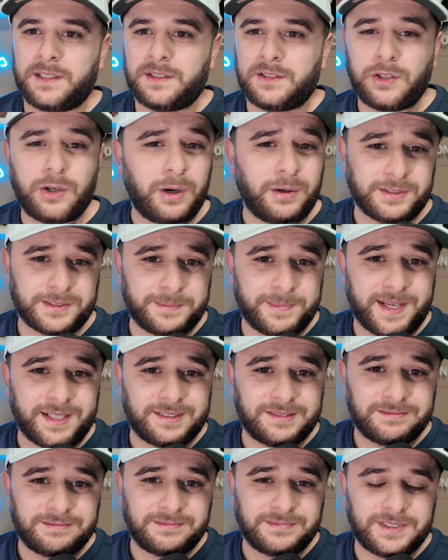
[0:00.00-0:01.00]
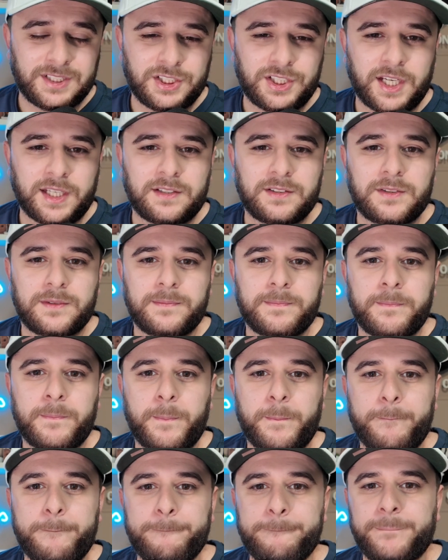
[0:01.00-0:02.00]
They're always a mess, the Jets.
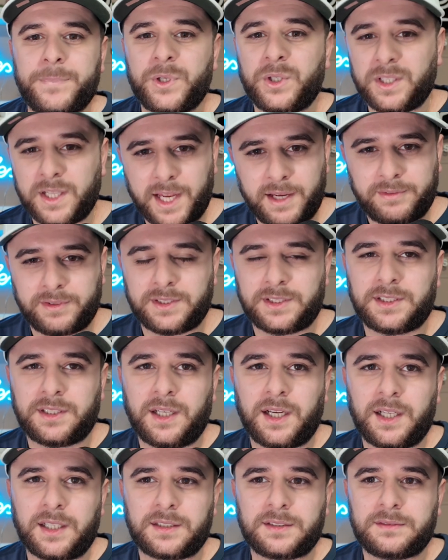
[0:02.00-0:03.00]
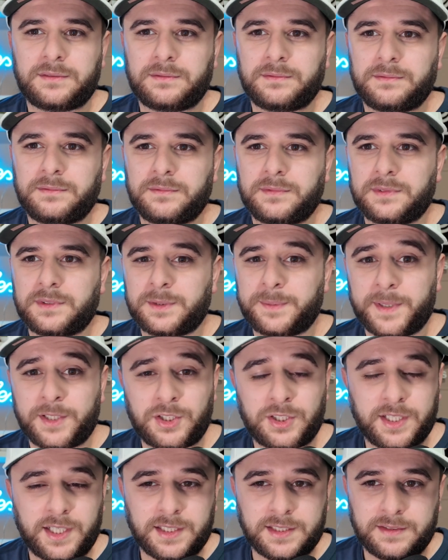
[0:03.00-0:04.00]
They're a laughing stock,
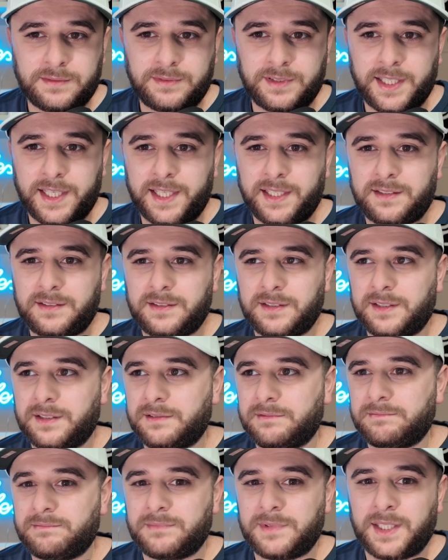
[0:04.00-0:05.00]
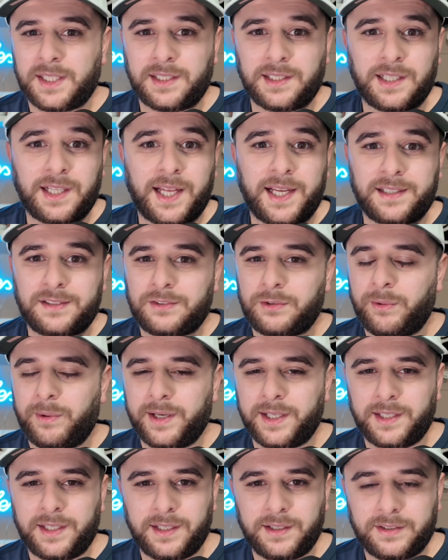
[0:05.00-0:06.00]
especially as of late in the last
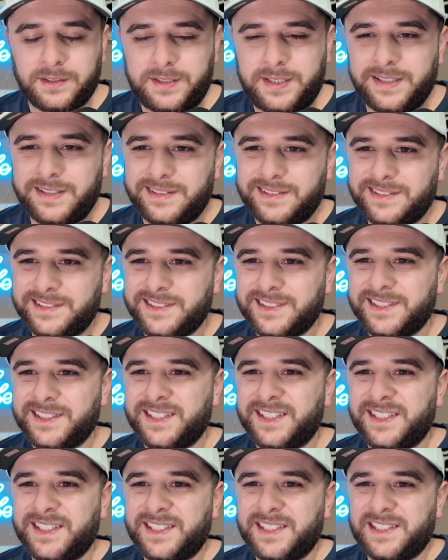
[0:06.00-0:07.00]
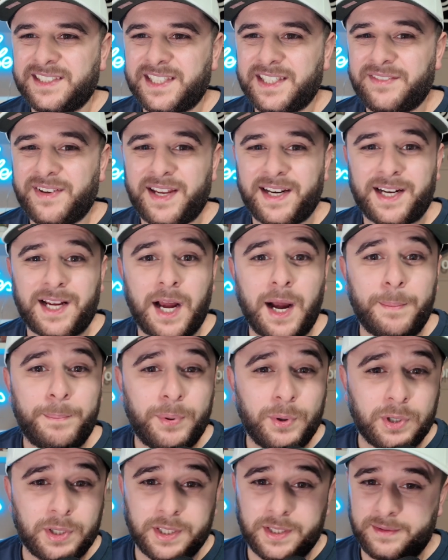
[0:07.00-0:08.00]
20 years. They've had a
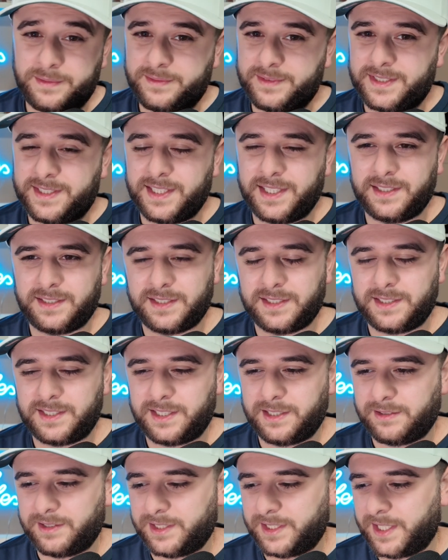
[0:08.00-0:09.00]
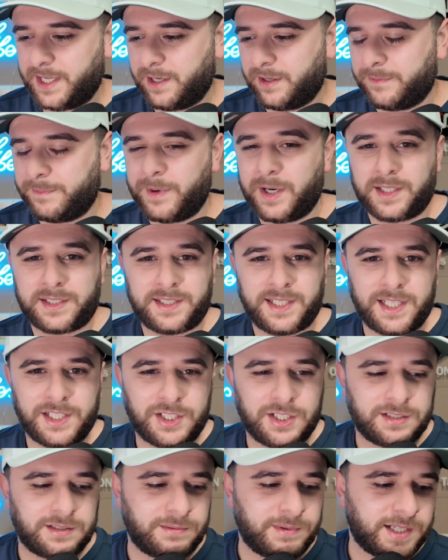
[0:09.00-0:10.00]
couple good seasons here and there of Mark
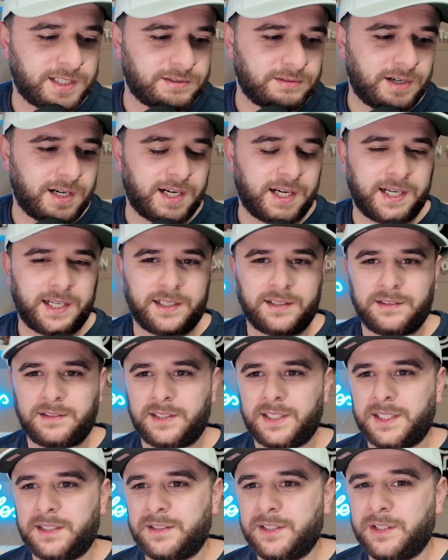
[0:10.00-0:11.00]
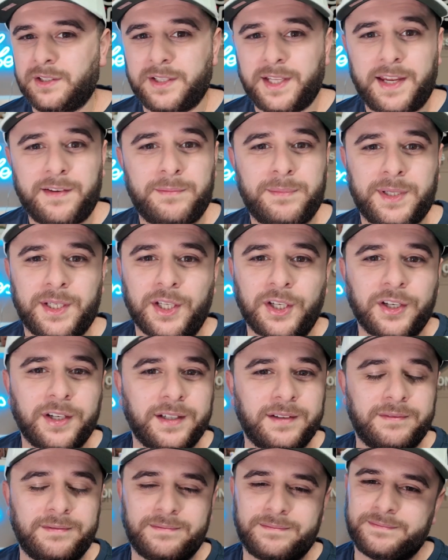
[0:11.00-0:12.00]
Sanchez and Rex Ryan. They haven't been
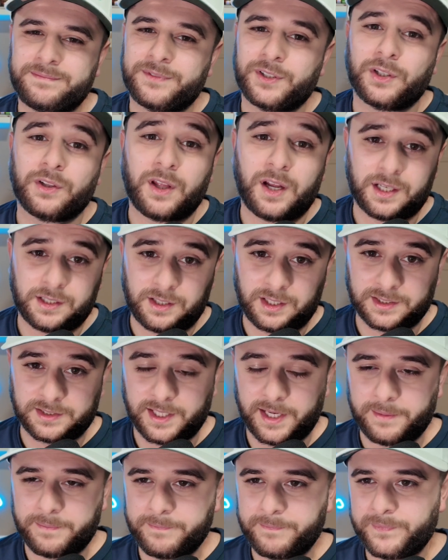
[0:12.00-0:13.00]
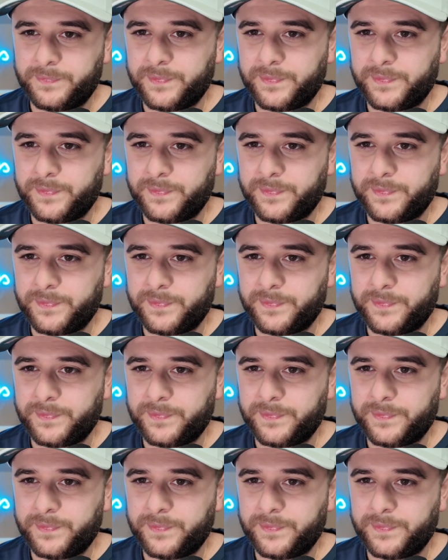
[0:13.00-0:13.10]
good for a long, long time.